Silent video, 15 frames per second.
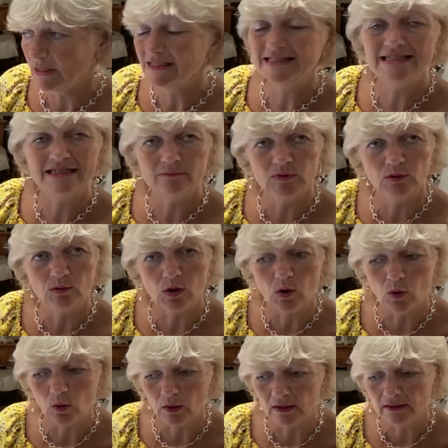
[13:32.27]
Temu
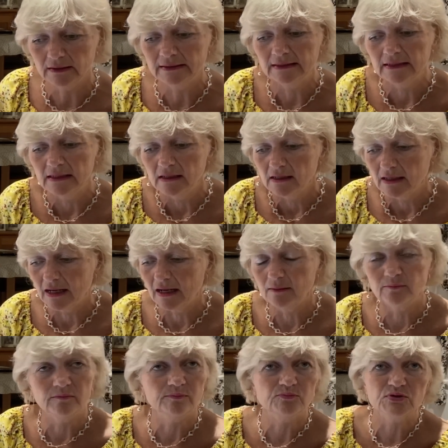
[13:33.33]
haul.
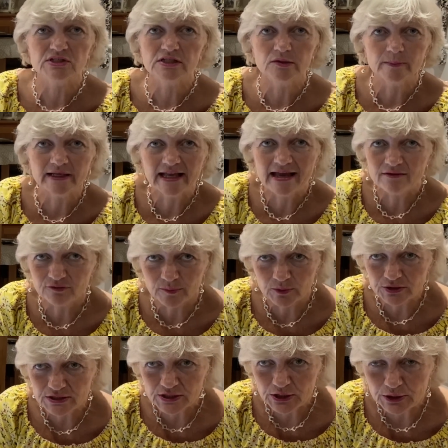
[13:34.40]
I'm presuming
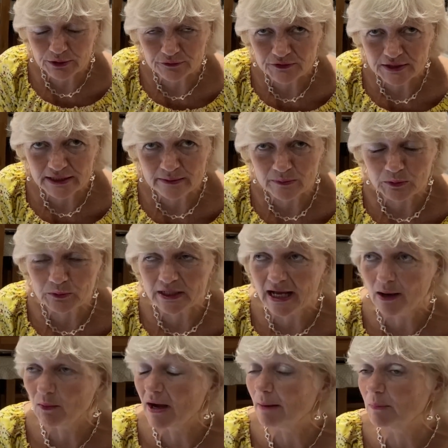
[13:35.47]
everybody's heard of Temu
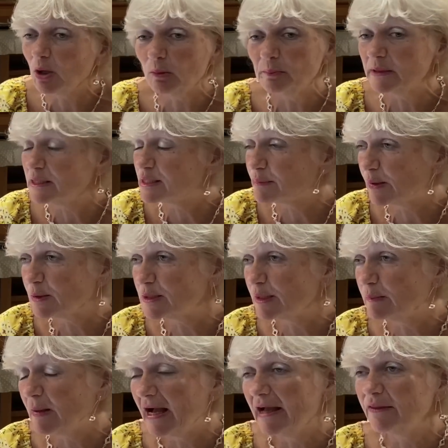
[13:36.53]
now. I'm not being sponsored
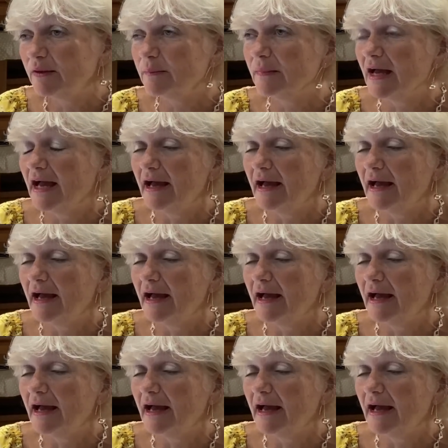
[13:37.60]
by them.